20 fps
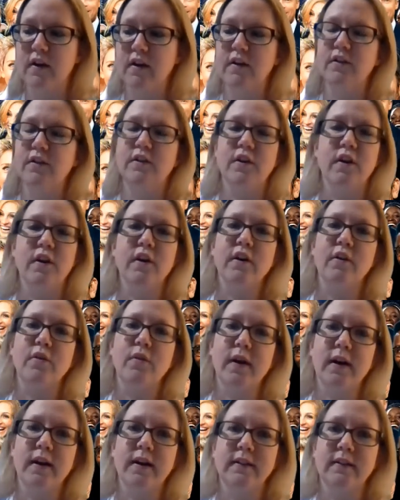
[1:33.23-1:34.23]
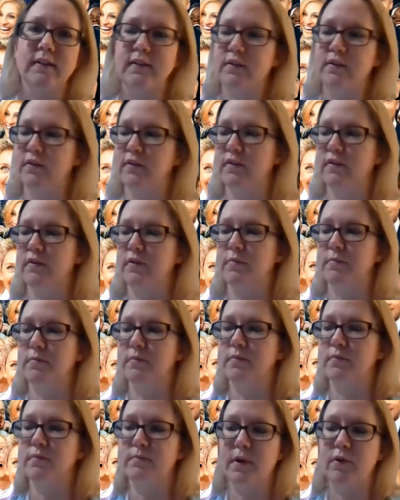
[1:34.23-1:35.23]
You're going to
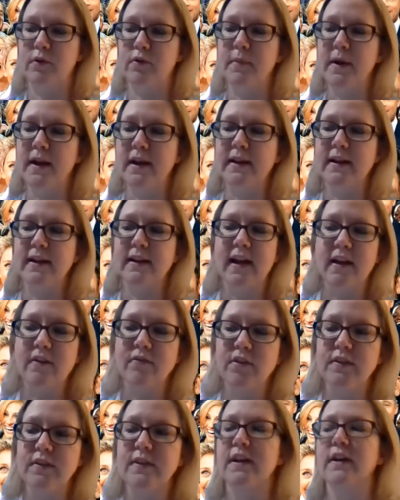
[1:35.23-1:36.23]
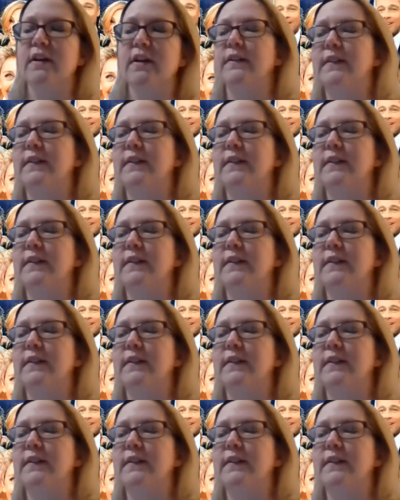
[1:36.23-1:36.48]
be remaining and everything else